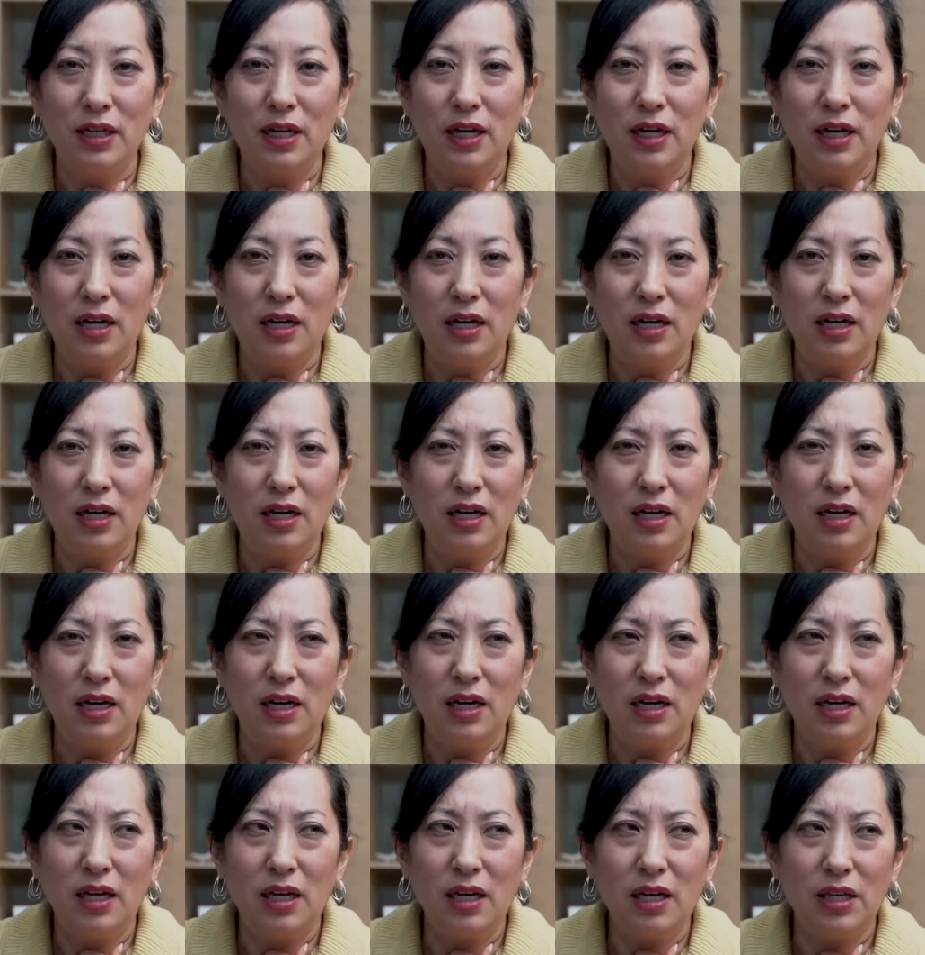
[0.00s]
Uh,
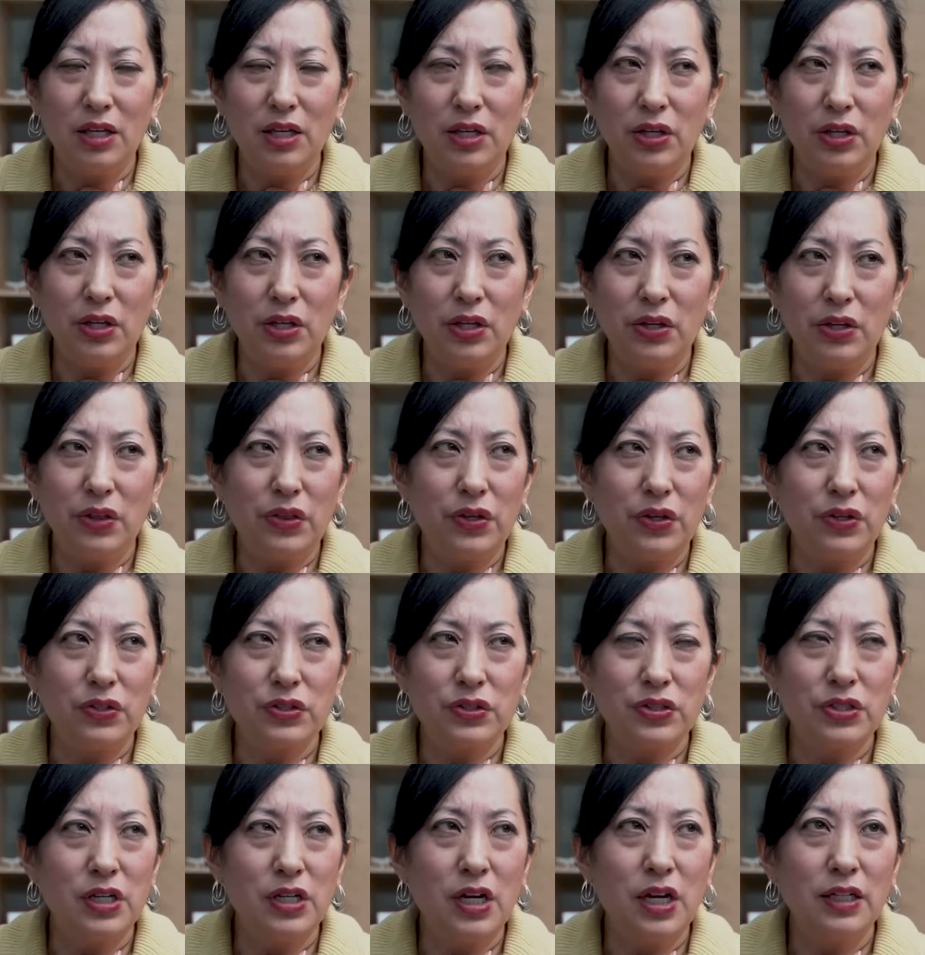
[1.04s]
there's
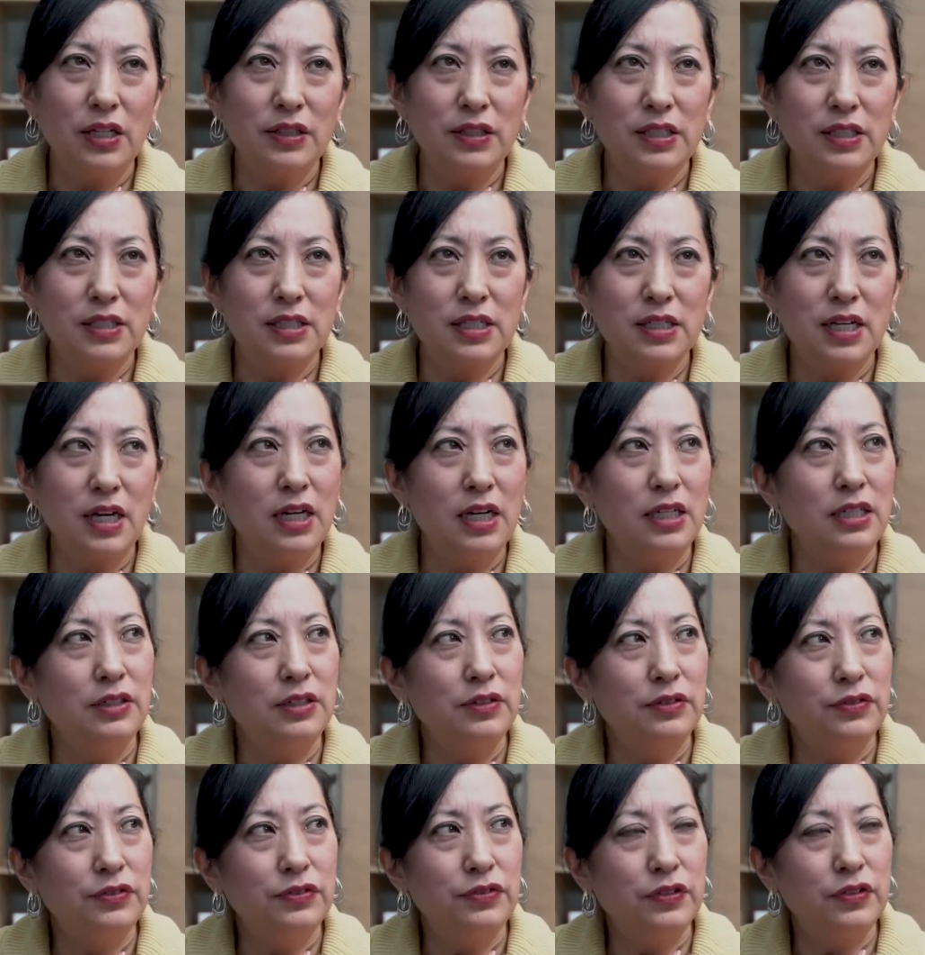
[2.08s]
not this kind
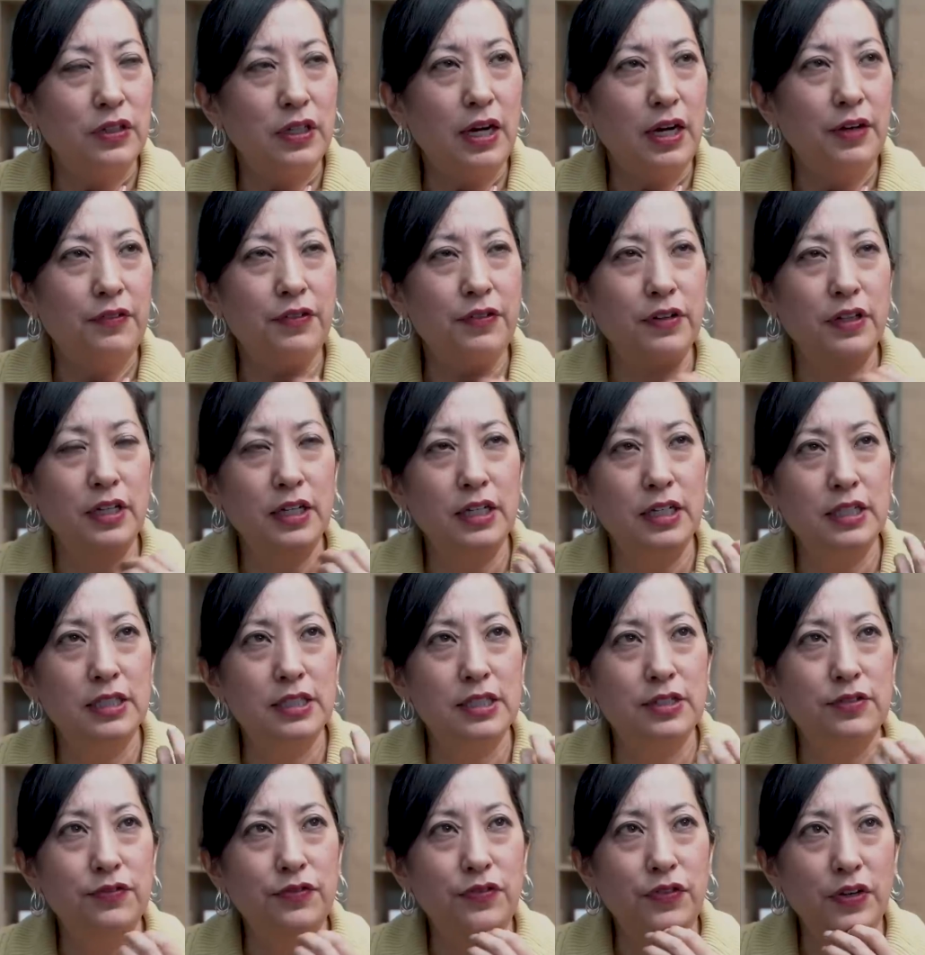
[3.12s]
of. I feel like it's
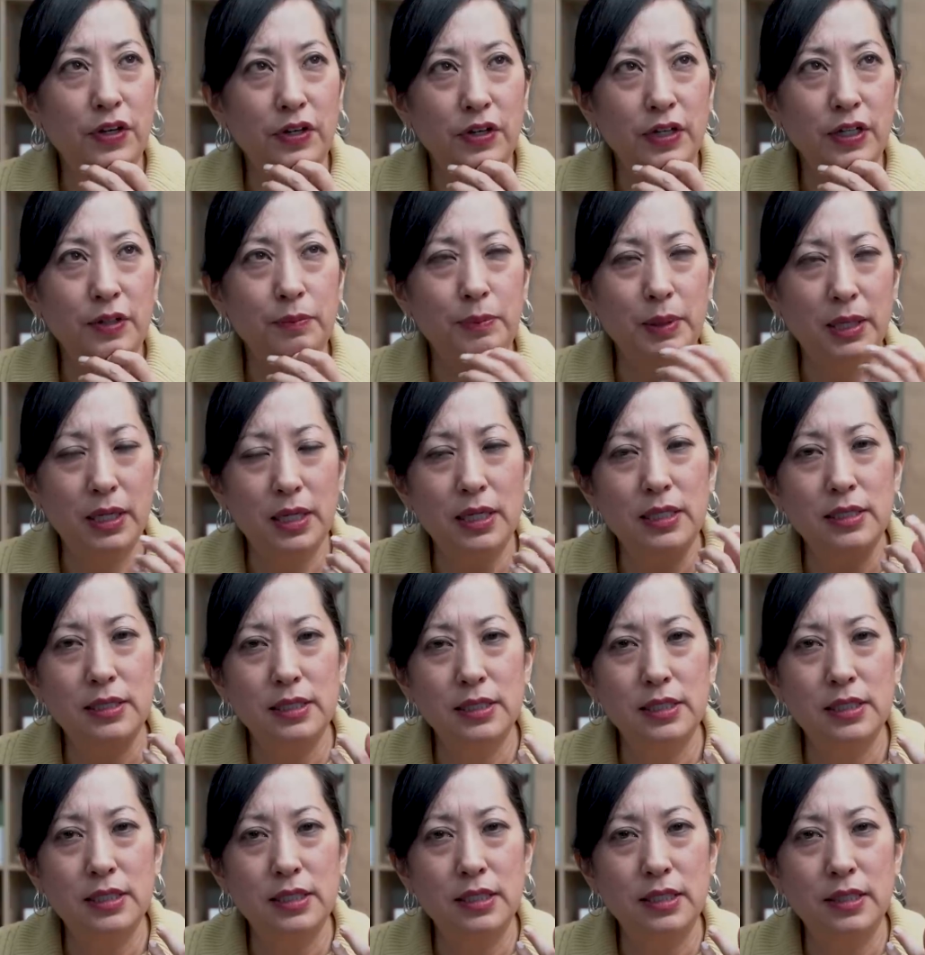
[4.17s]
very because
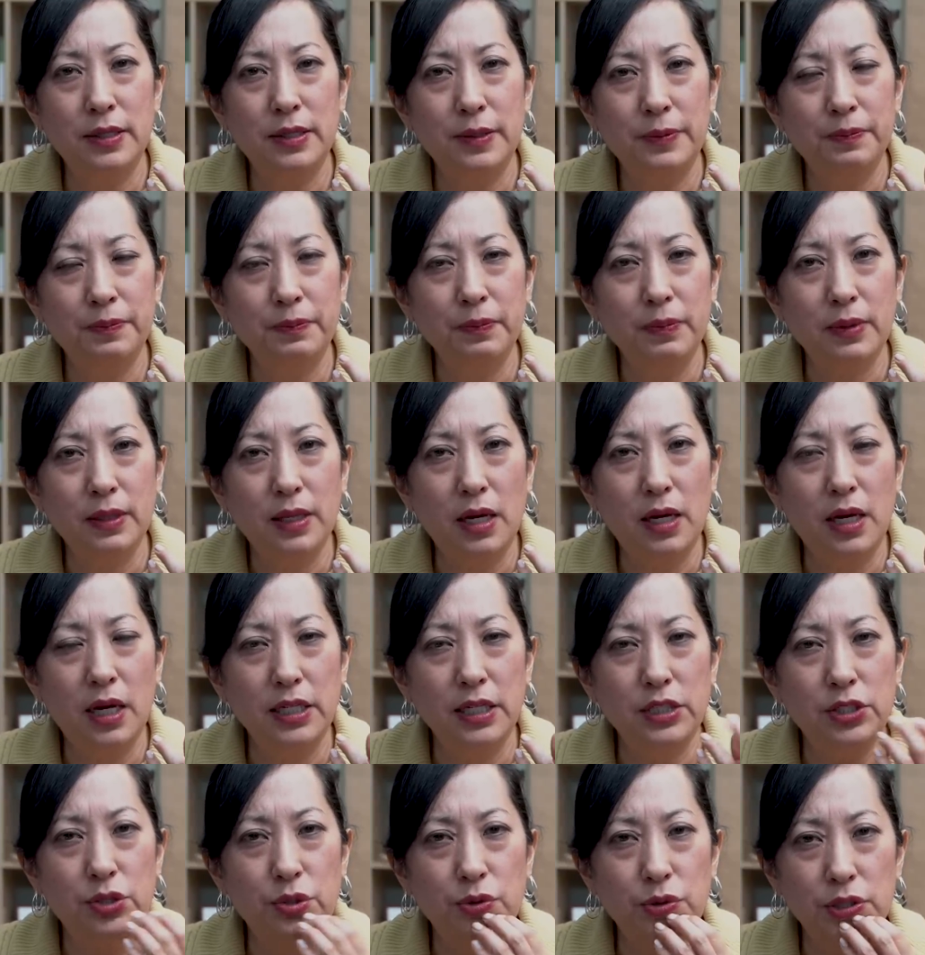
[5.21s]
it's um, high
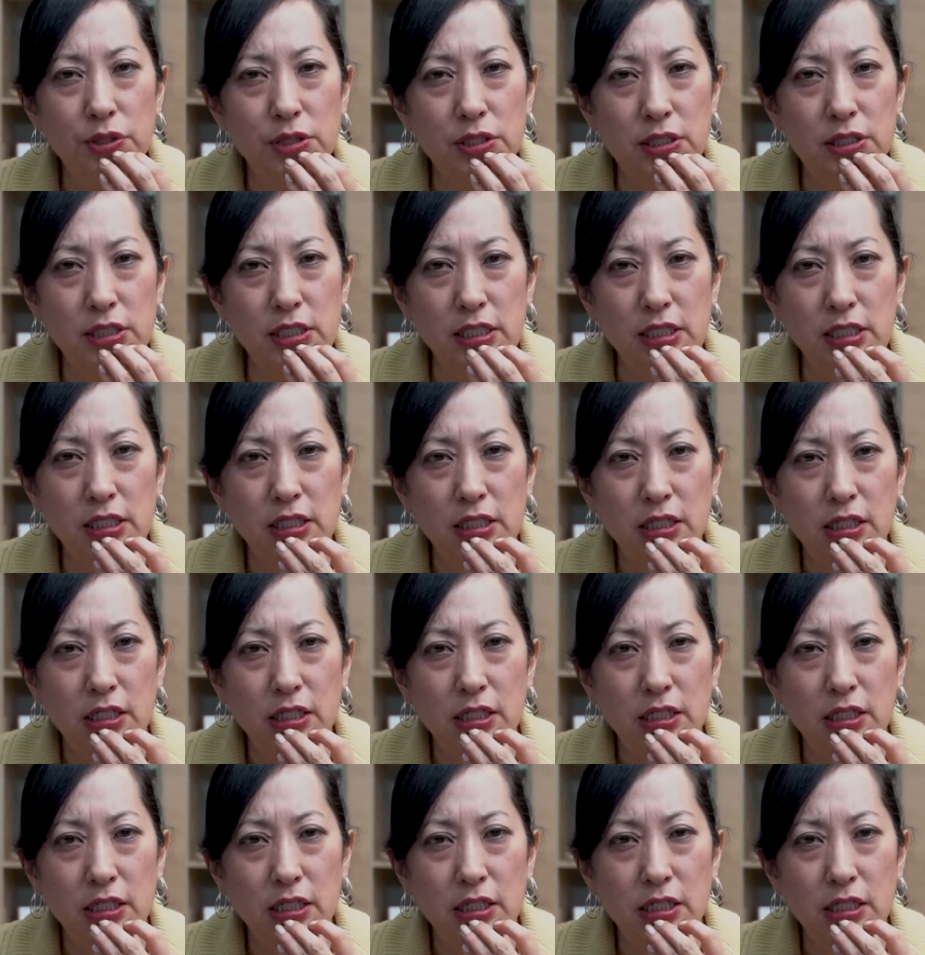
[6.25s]
touristy